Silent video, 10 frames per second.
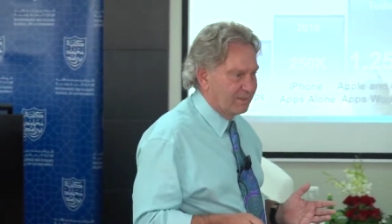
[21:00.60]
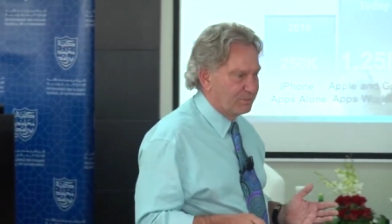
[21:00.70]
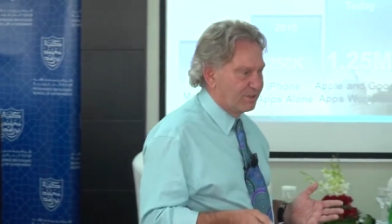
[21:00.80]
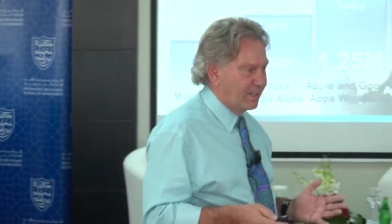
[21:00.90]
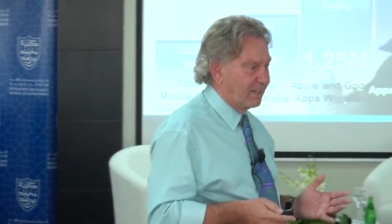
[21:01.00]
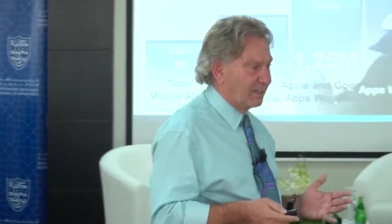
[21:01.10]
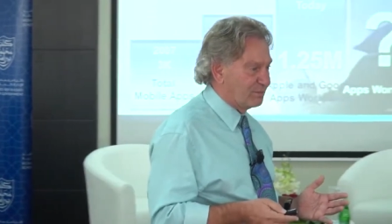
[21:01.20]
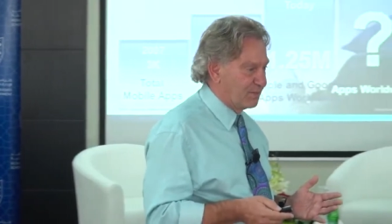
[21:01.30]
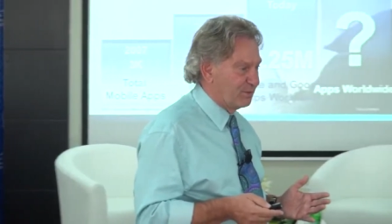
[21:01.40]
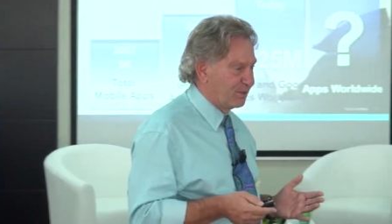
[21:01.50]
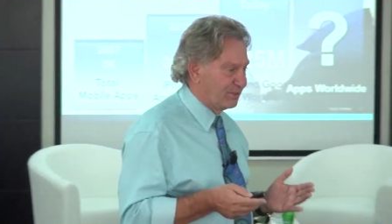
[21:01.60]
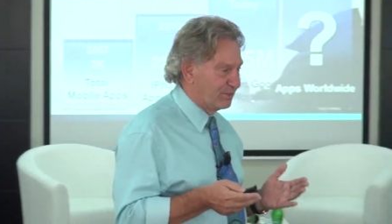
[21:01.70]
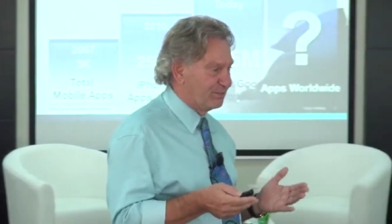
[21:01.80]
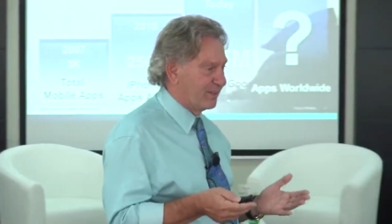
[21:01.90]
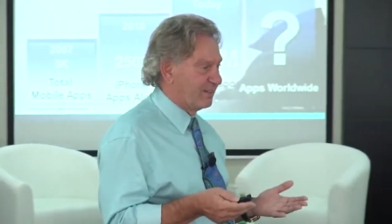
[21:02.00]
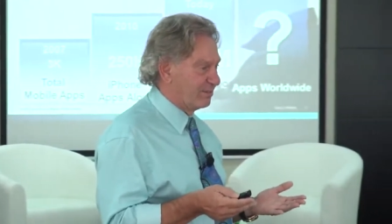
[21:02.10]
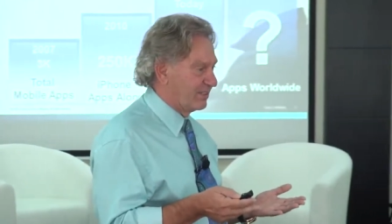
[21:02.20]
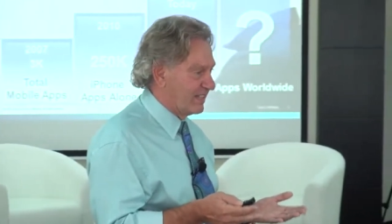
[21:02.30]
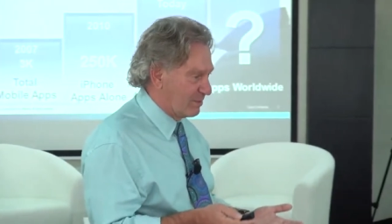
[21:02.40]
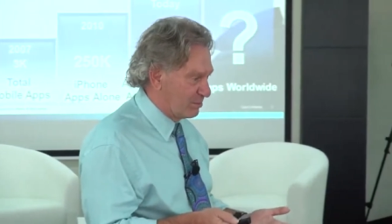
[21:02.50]
but they ask me, what is your
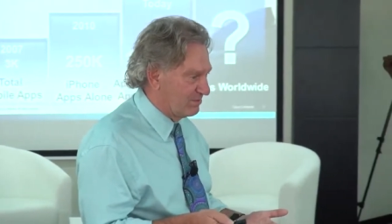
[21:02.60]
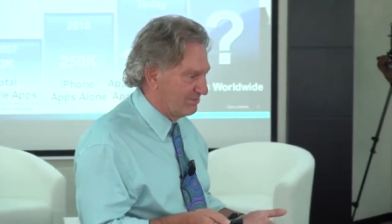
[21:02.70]
favorite app?